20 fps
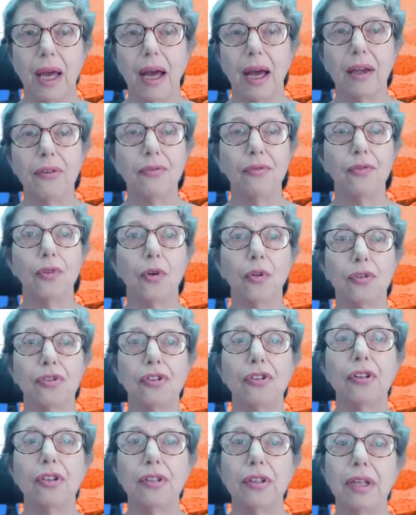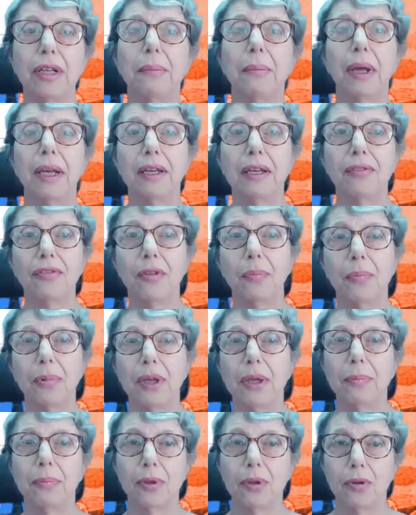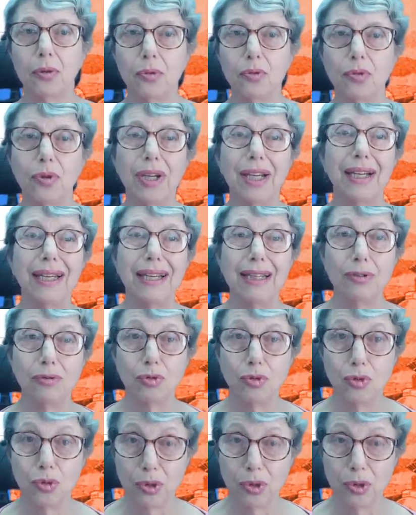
Unfortunately, many of the people who really,